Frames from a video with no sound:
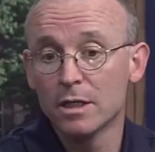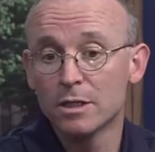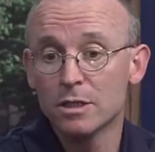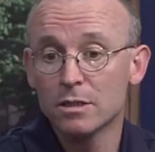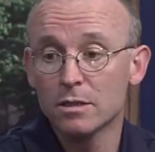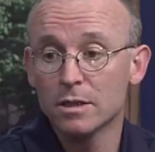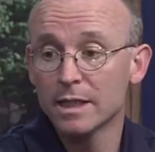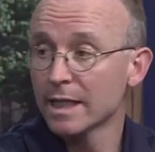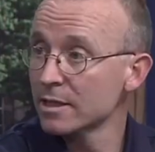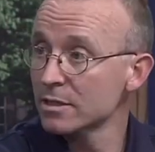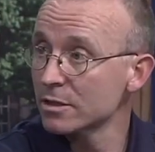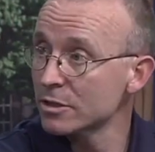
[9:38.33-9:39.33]
She's done an
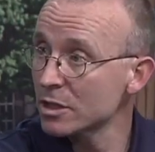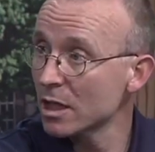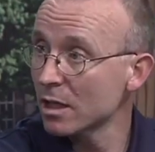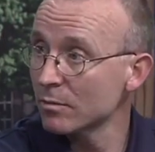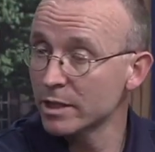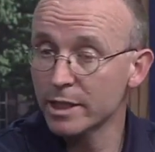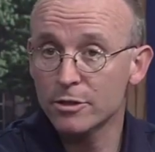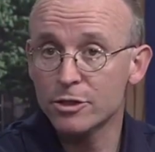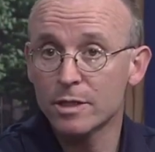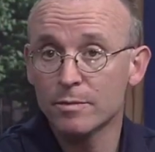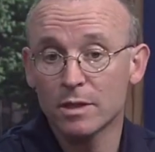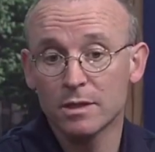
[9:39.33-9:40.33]
excellent job,
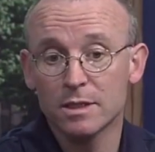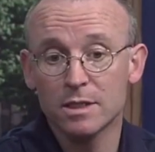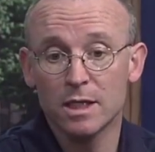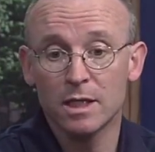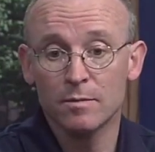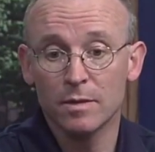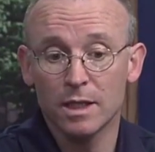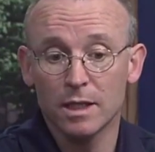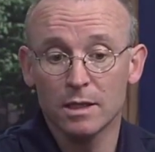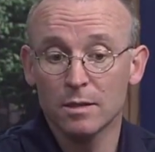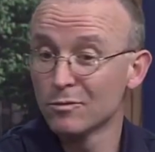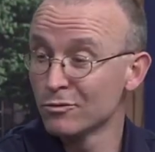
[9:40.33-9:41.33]
leadership on the team,
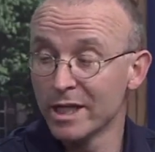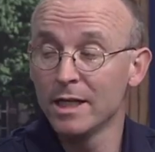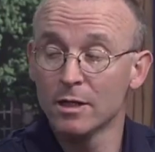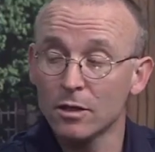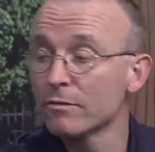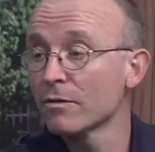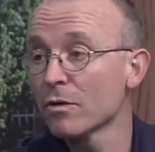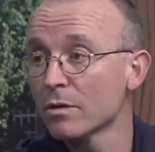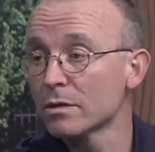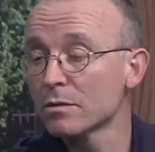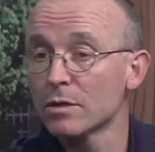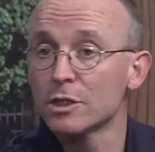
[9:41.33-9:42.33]
and I'm really looking
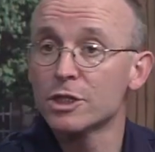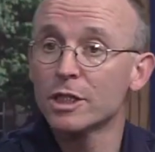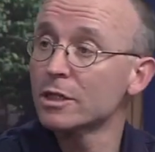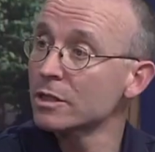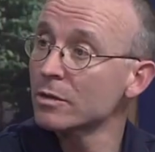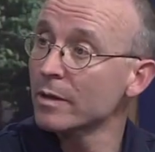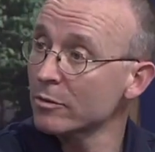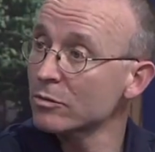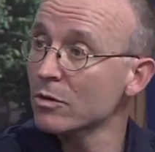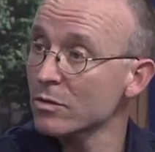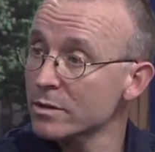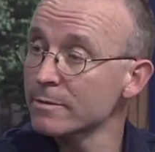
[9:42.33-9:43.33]
forward to what she can do
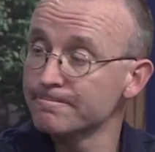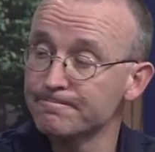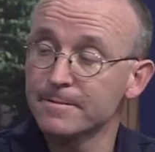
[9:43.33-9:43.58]
outdoors.